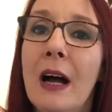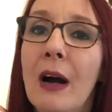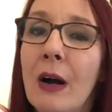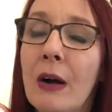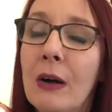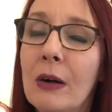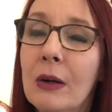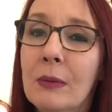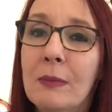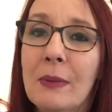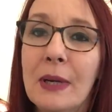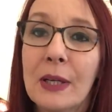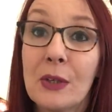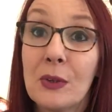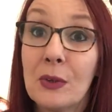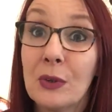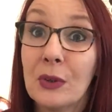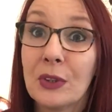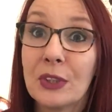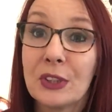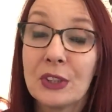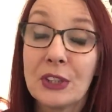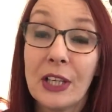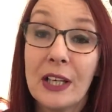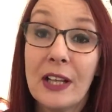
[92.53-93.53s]
oh my
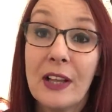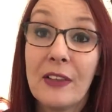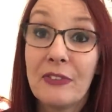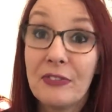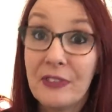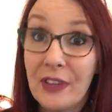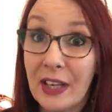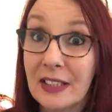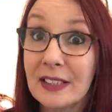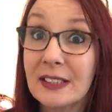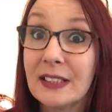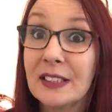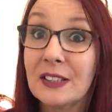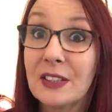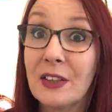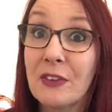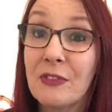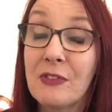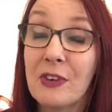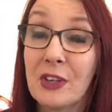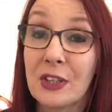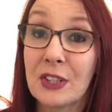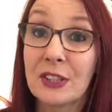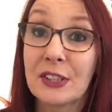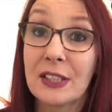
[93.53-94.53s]
gosh, this is the
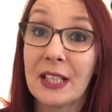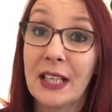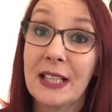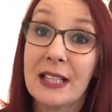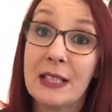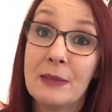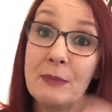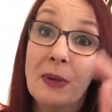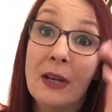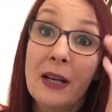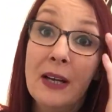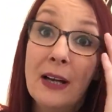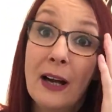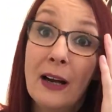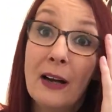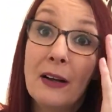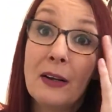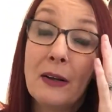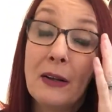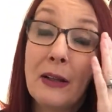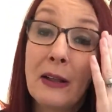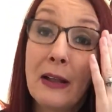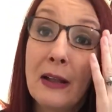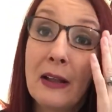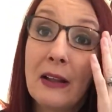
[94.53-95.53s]
first time
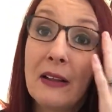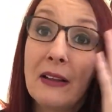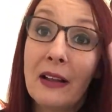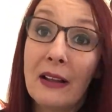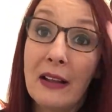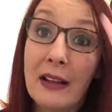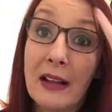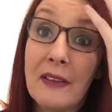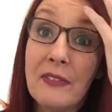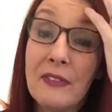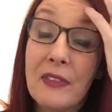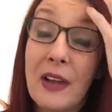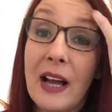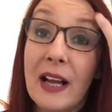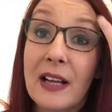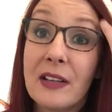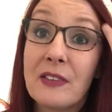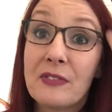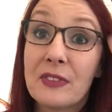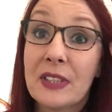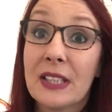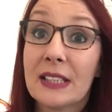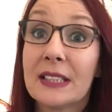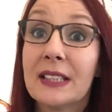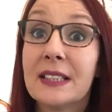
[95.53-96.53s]
that I've
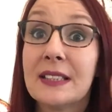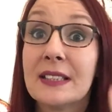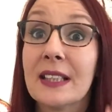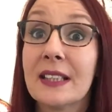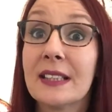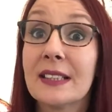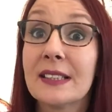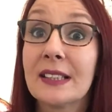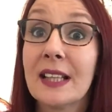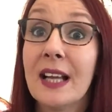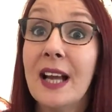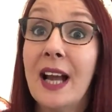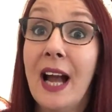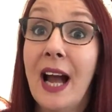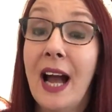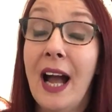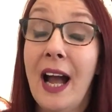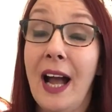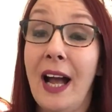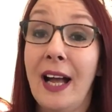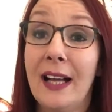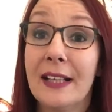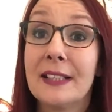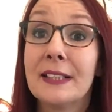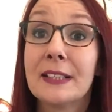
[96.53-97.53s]
knitted this
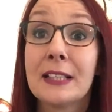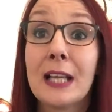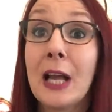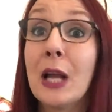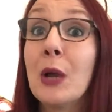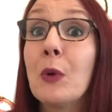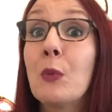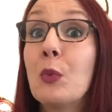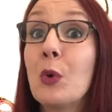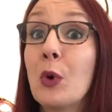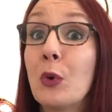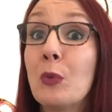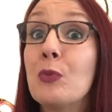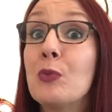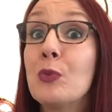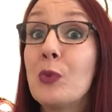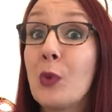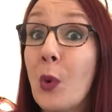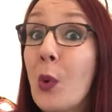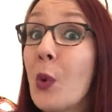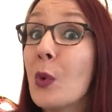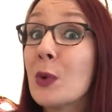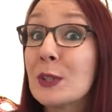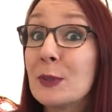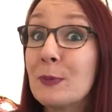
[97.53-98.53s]
and it will
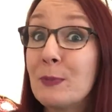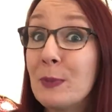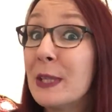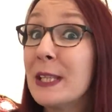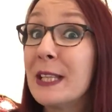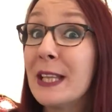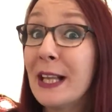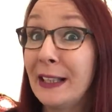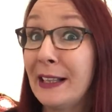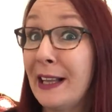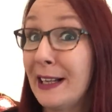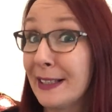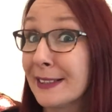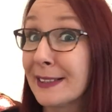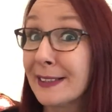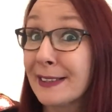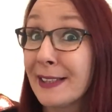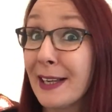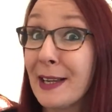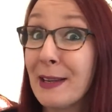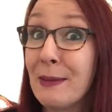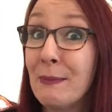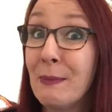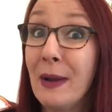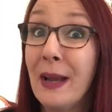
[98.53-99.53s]
not be the last
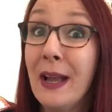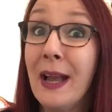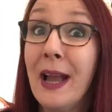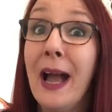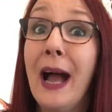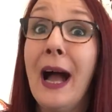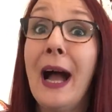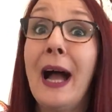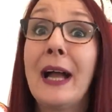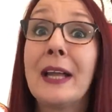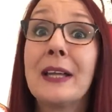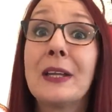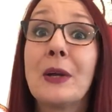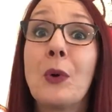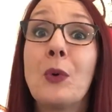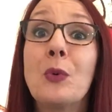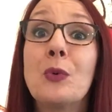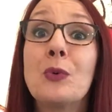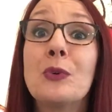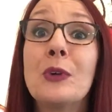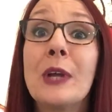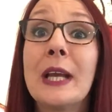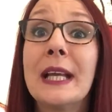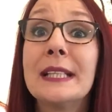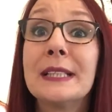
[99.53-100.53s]
time. I
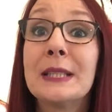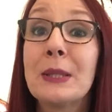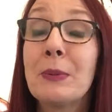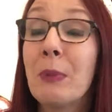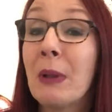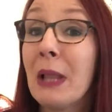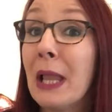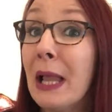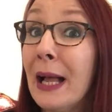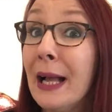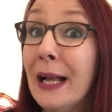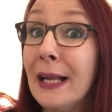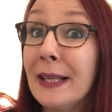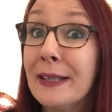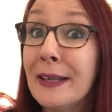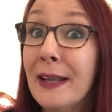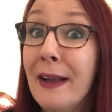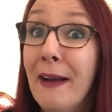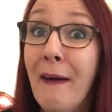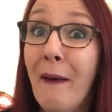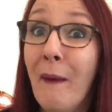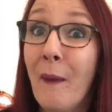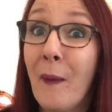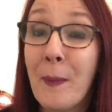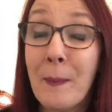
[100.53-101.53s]
already plan
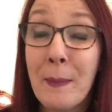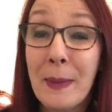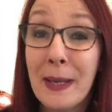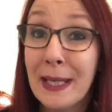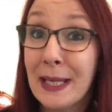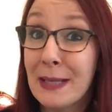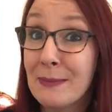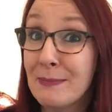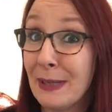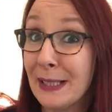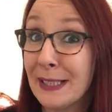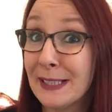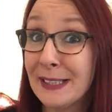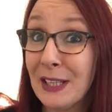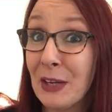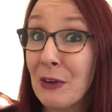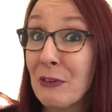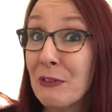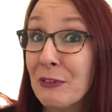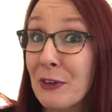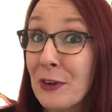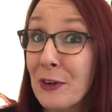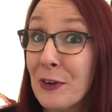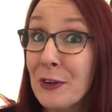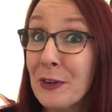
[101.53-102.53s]
on making
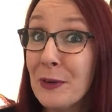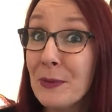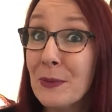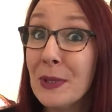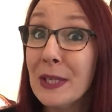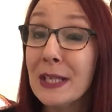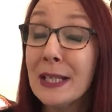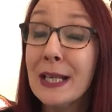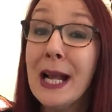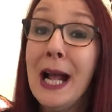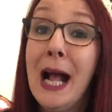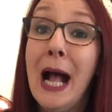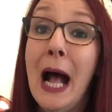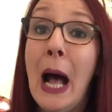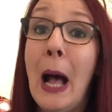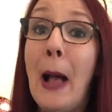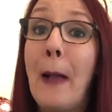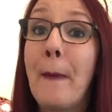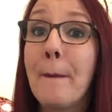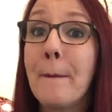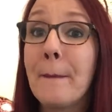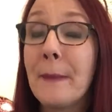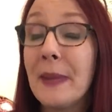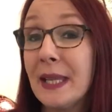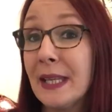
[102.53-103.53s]
myself another one.
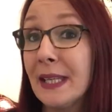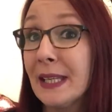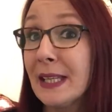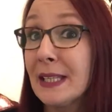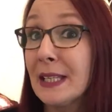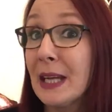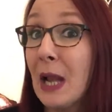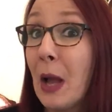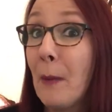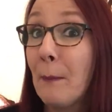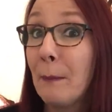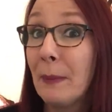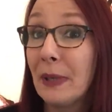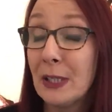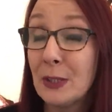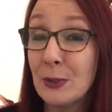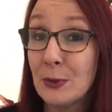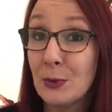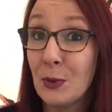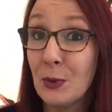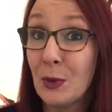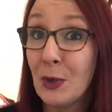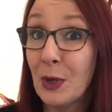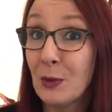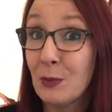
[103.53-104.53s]
I'm making my
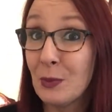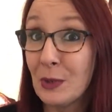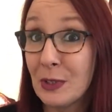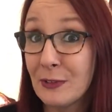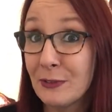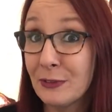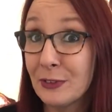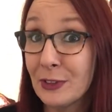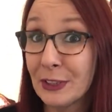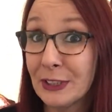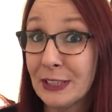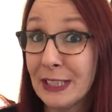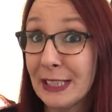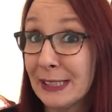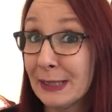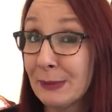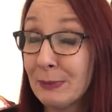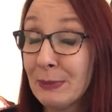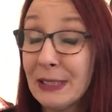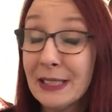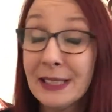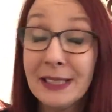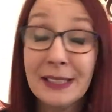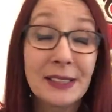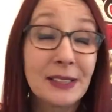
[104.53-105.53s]
daughter one for
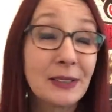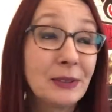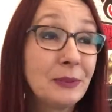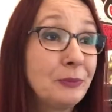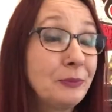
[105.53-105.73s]
Christmas.